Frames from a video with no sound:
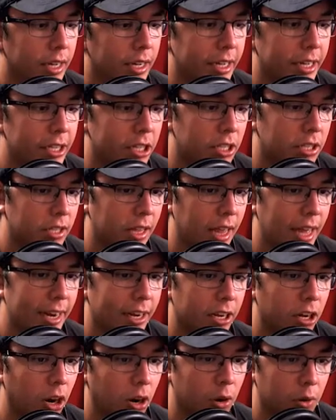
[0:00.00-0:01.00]
He just let it
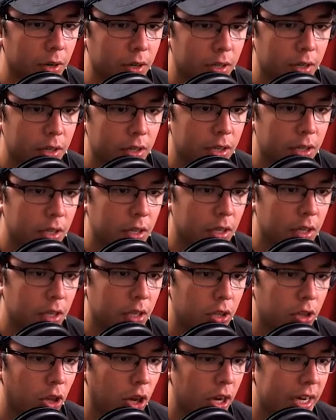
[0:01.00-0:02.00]
go.
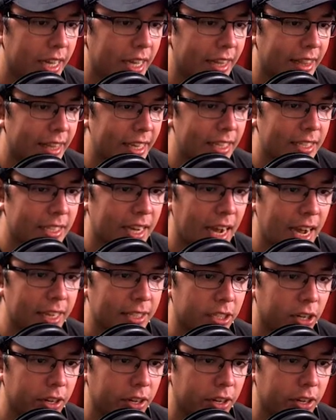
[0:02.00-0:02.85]
Look at these guys.